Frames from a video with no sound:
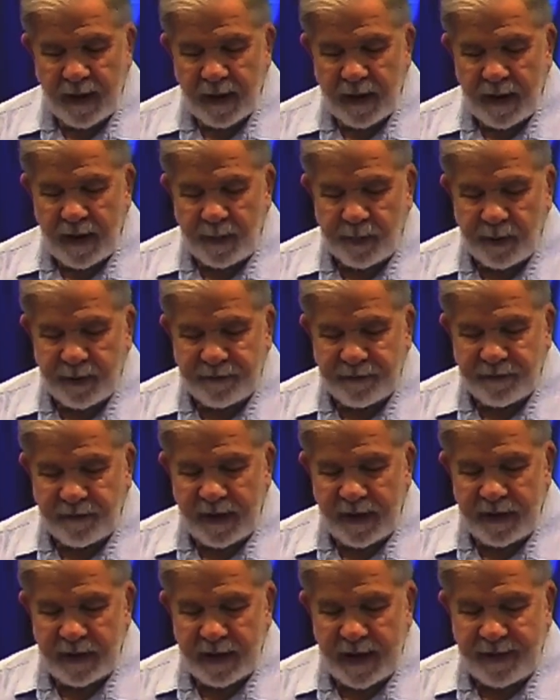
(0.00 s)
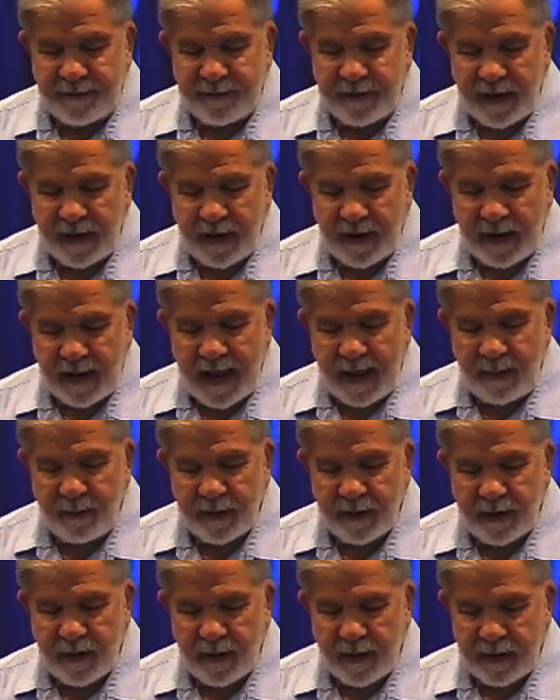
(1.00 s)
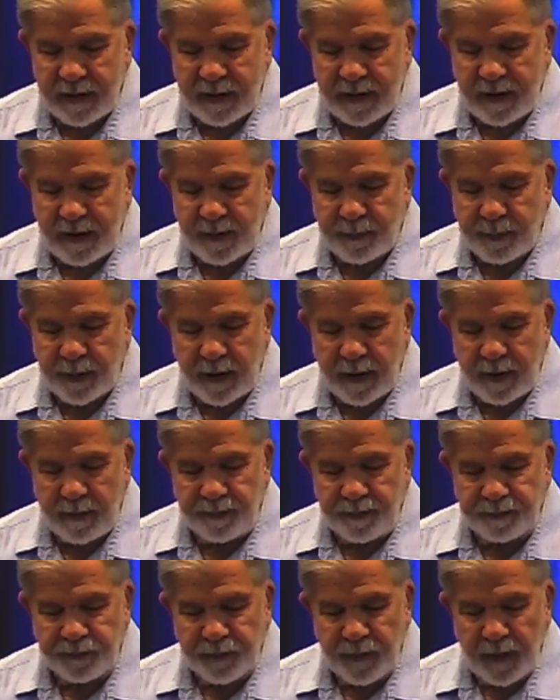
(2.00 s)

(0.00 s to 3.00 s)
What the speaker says: a couple of friends having a game of darts in a pub,